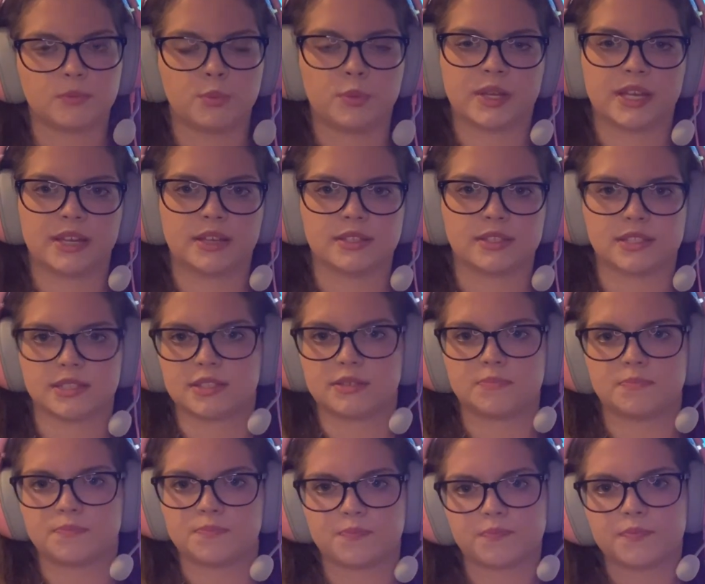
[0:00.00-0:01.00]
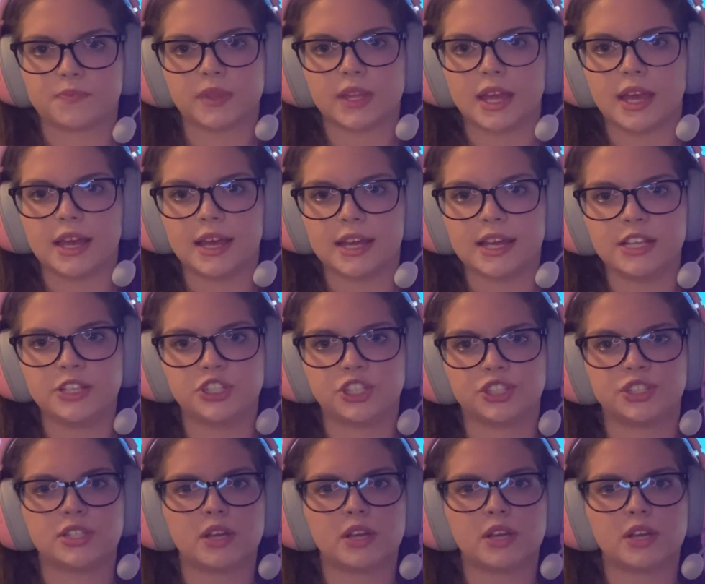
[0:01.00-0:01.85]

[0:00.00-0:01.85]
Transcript: because it just